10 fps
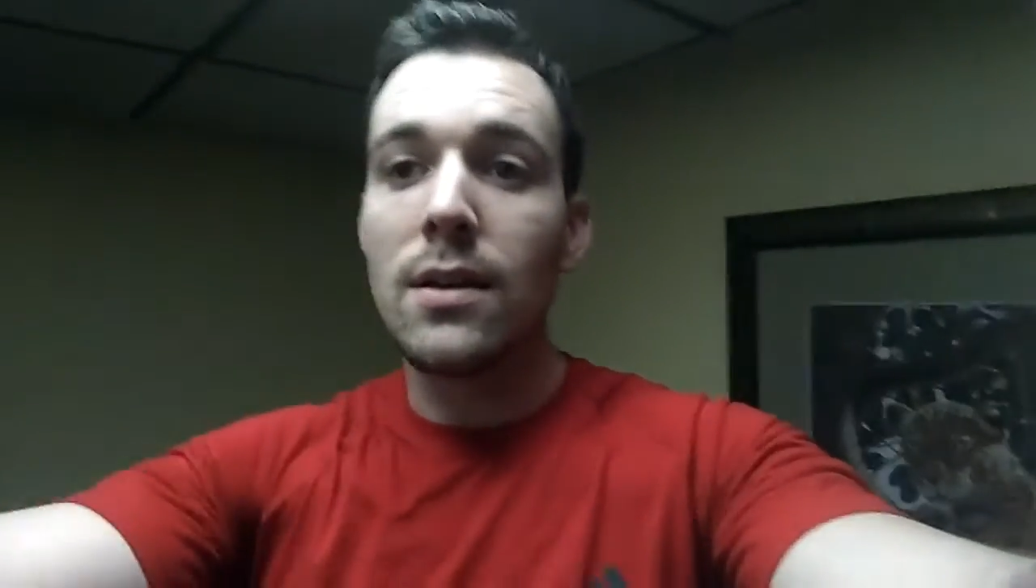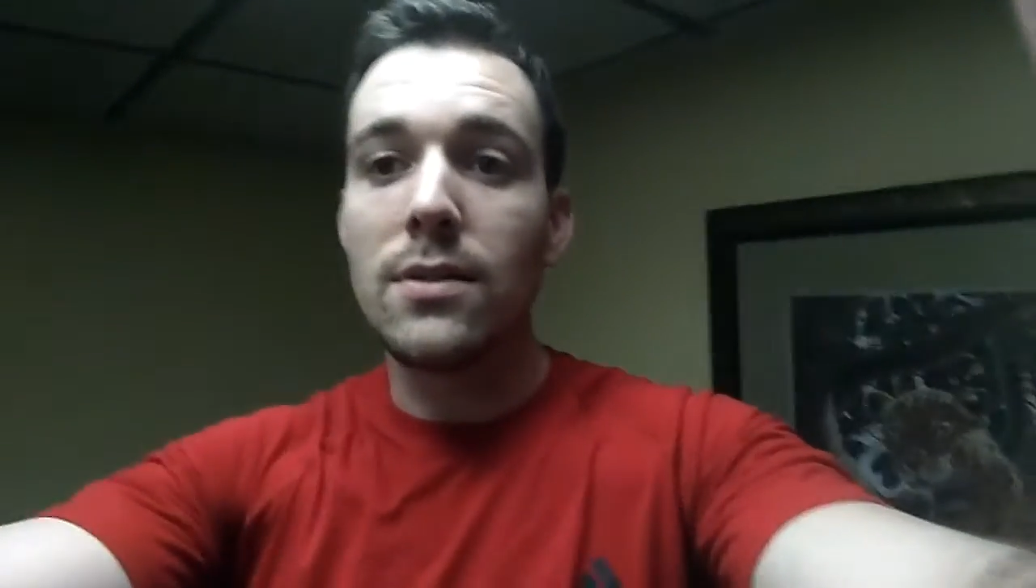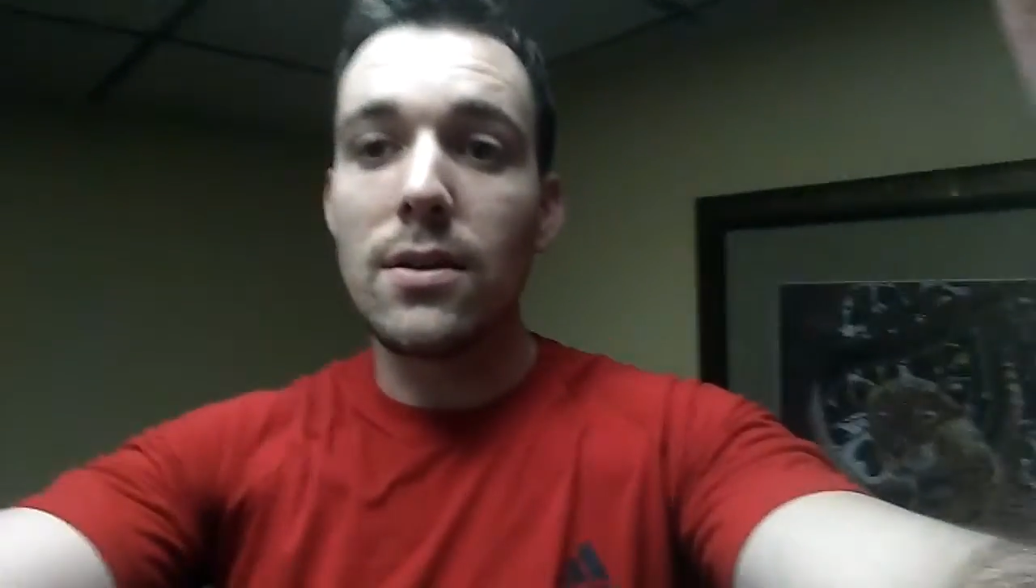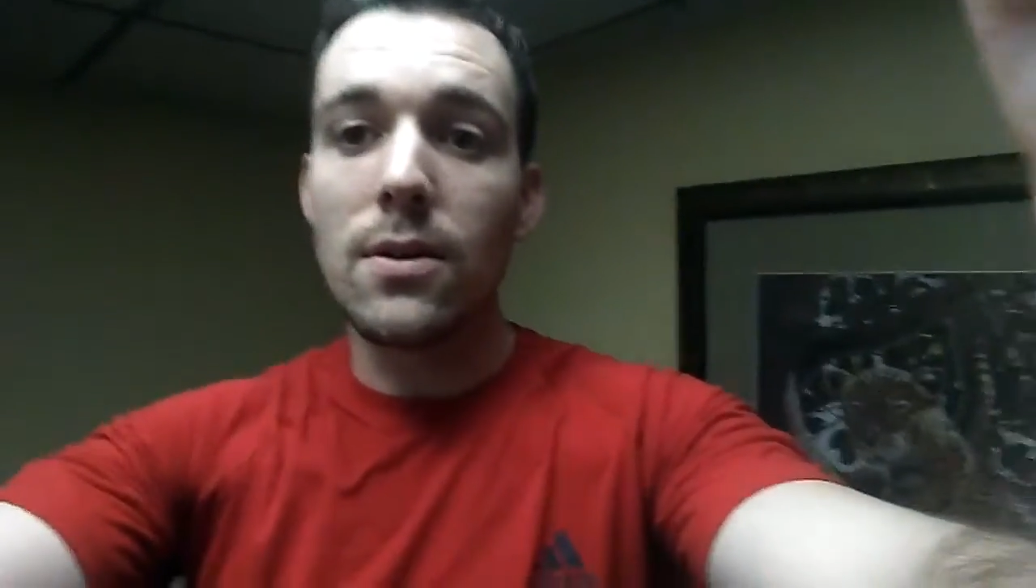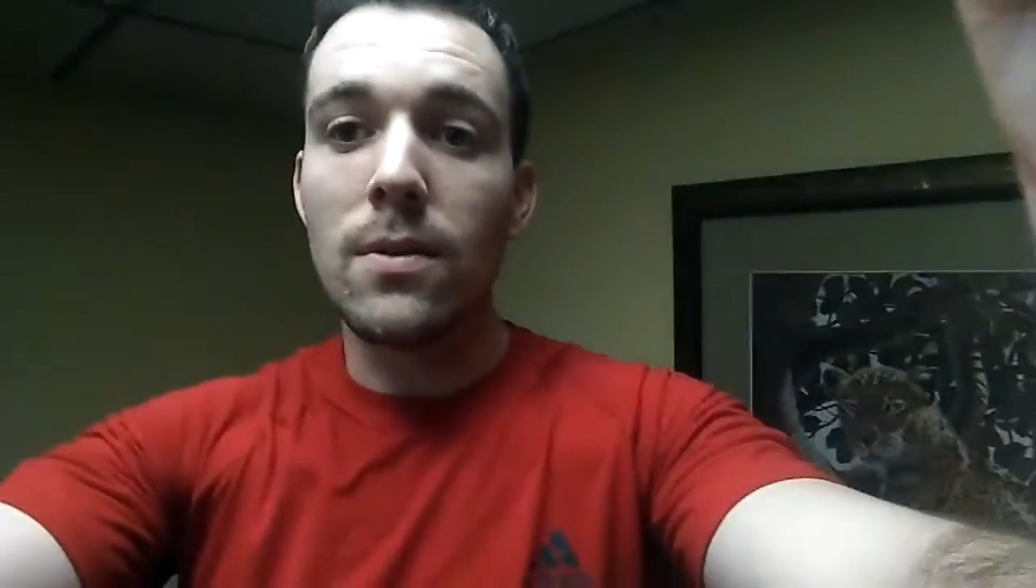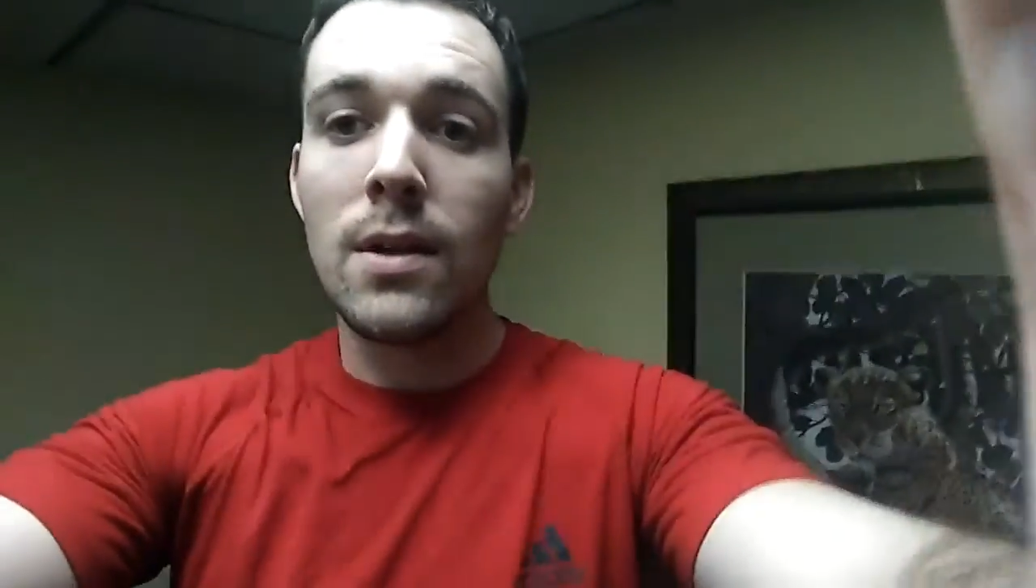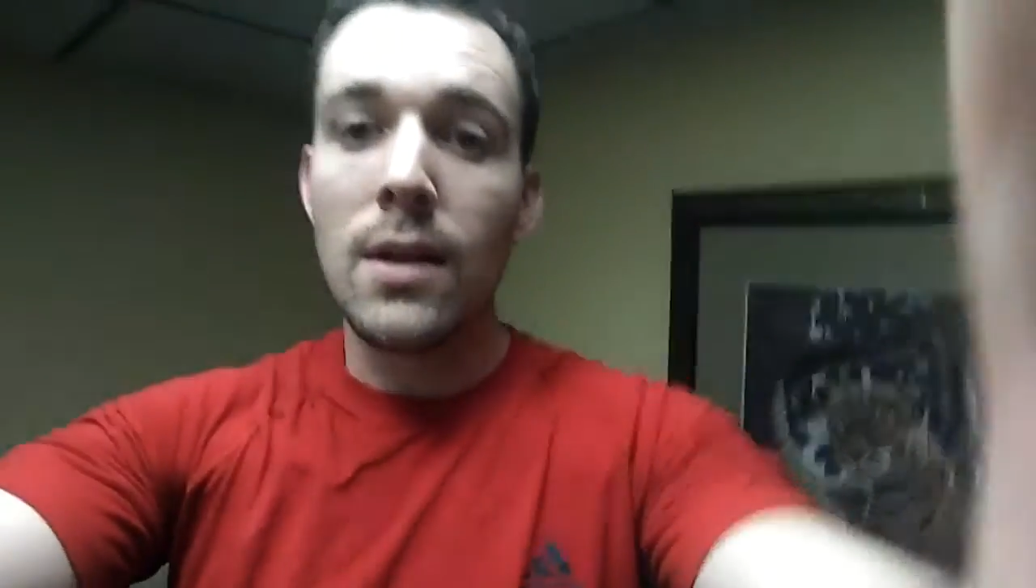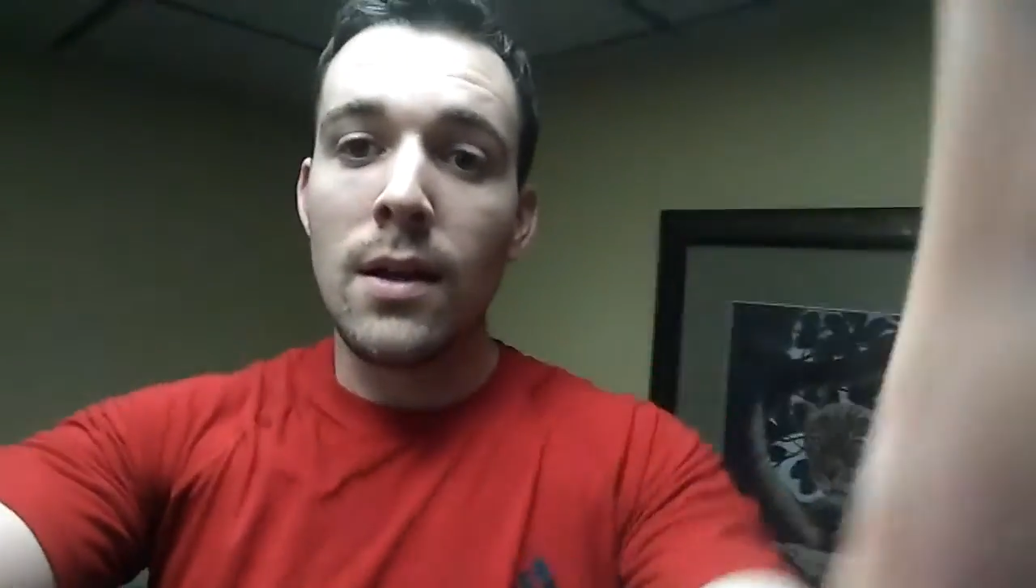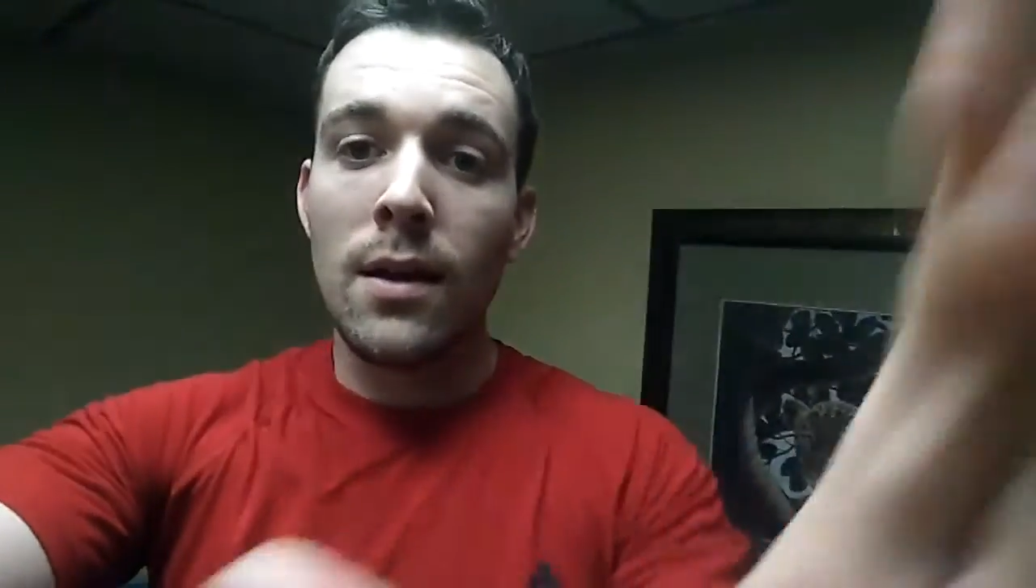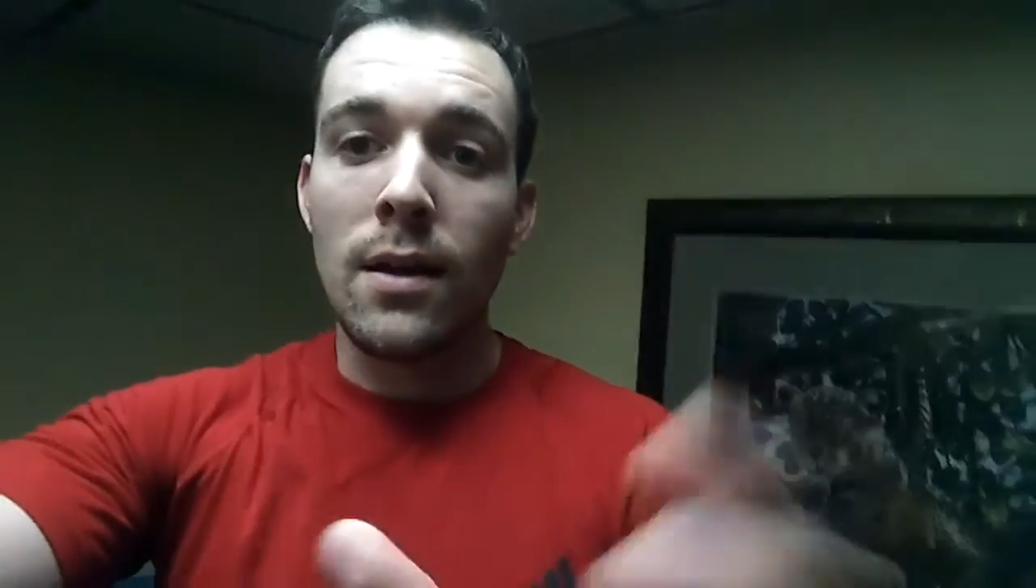So
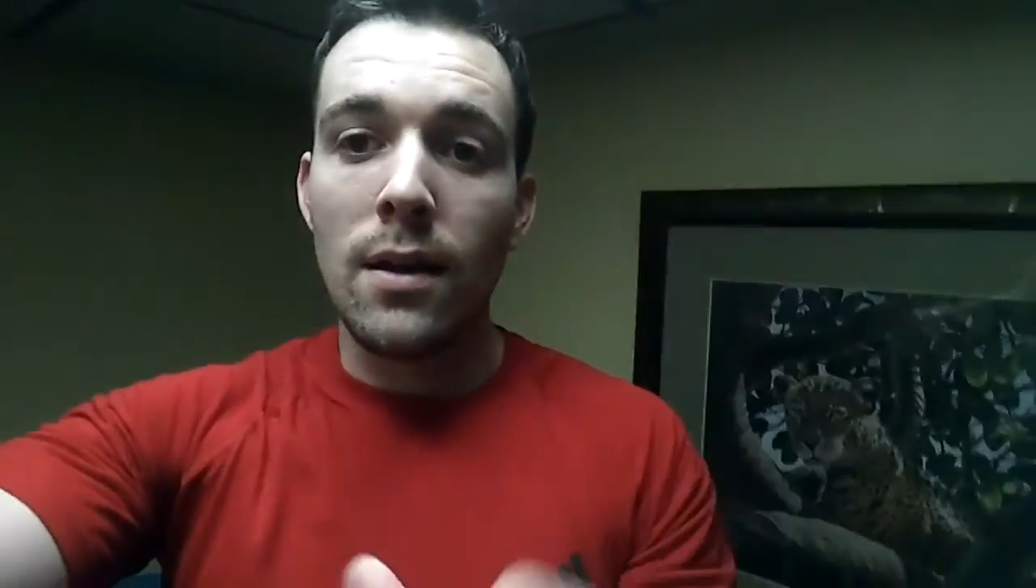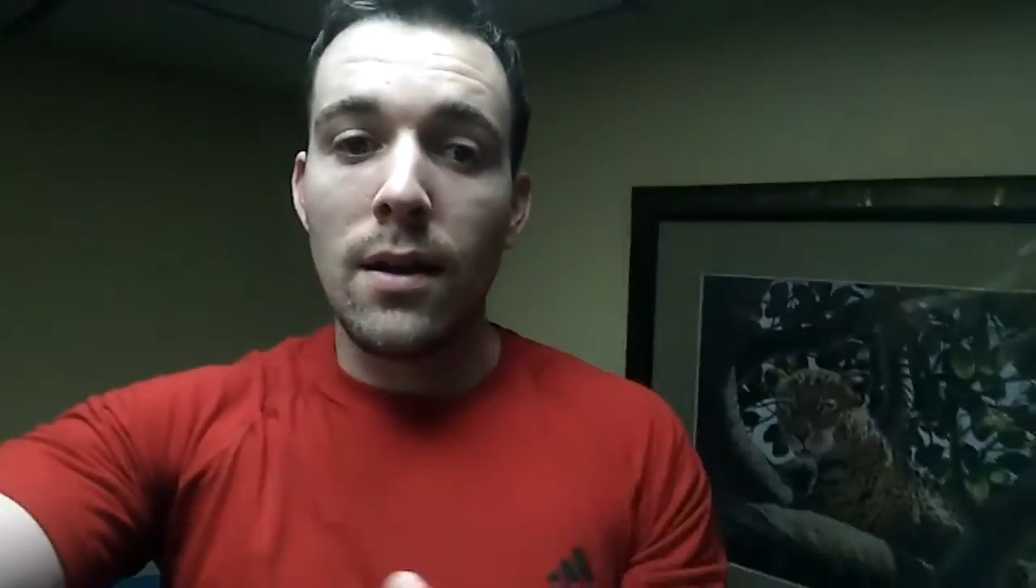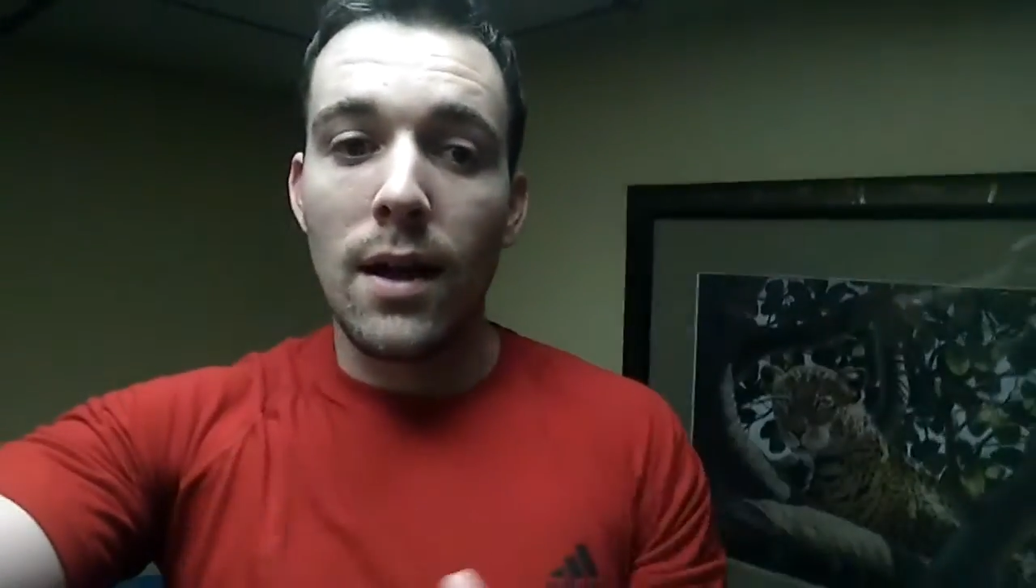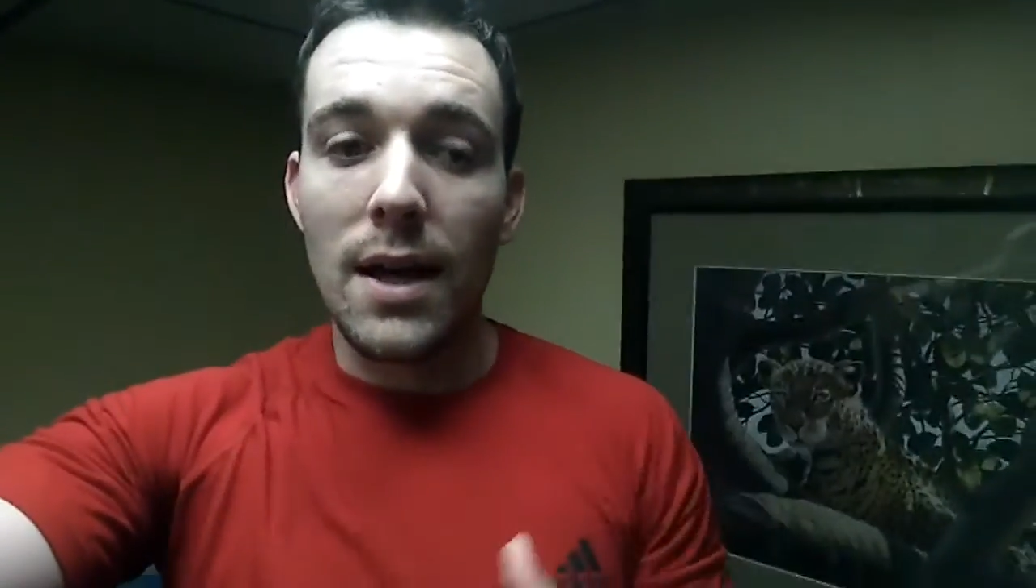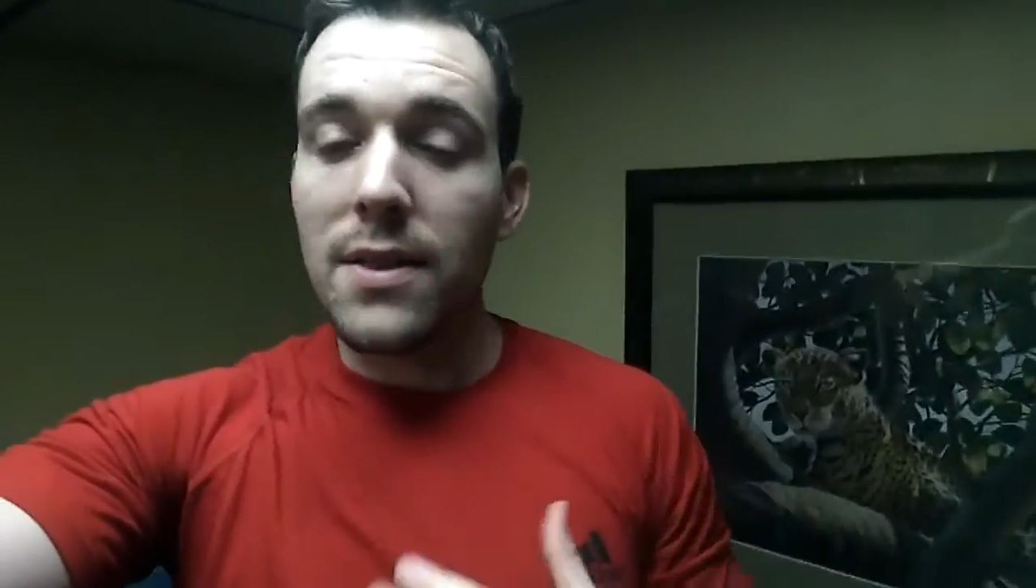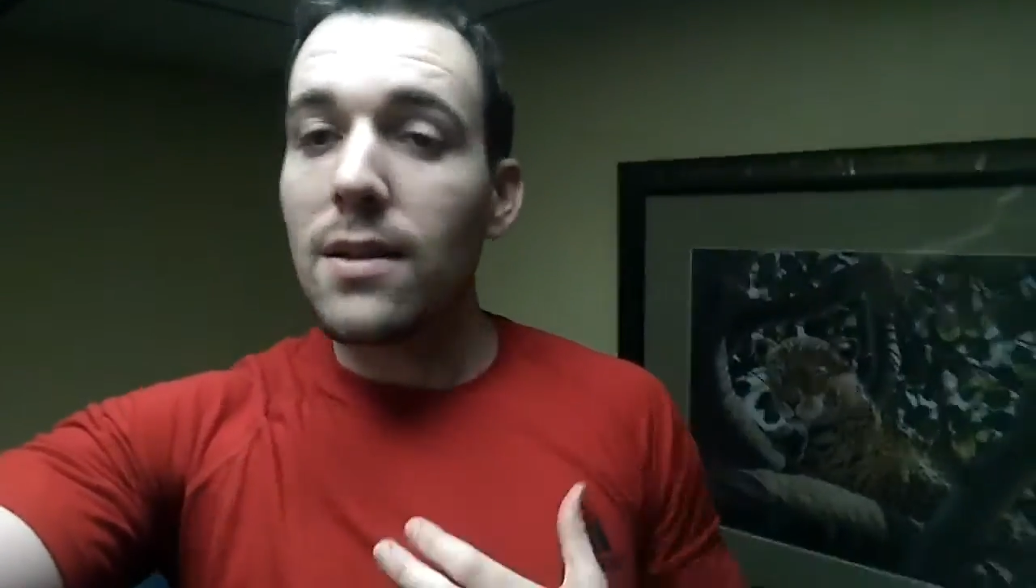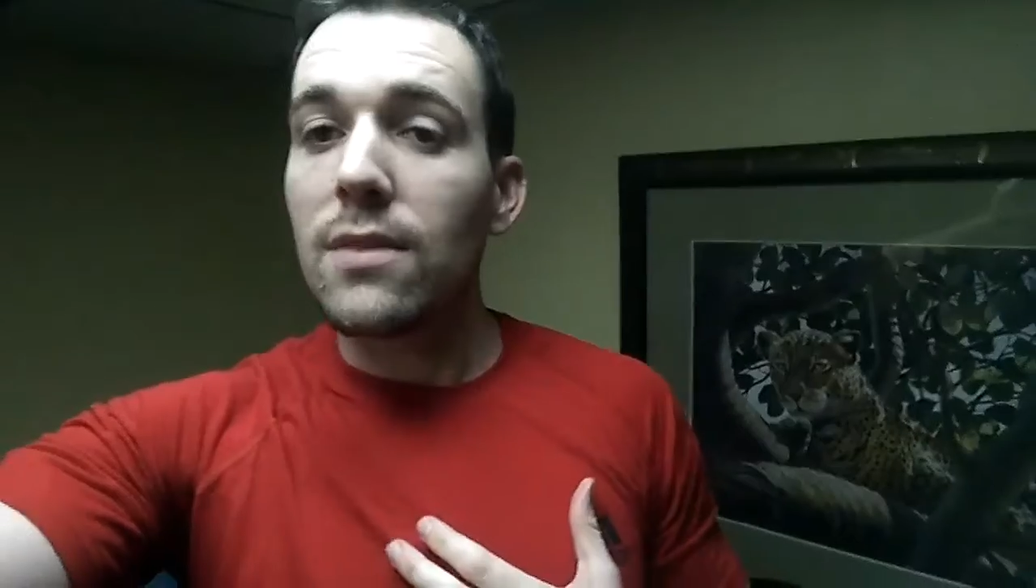I think,